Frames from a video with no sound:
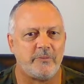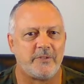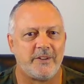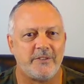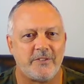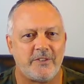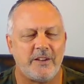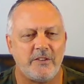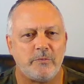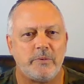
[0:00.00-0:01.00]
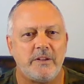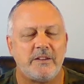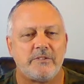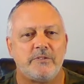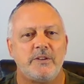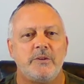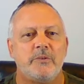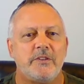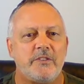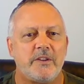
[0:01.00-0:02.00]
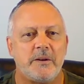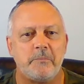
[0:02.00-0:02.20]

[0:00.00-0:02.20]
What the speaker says: from Southern States, but definitely was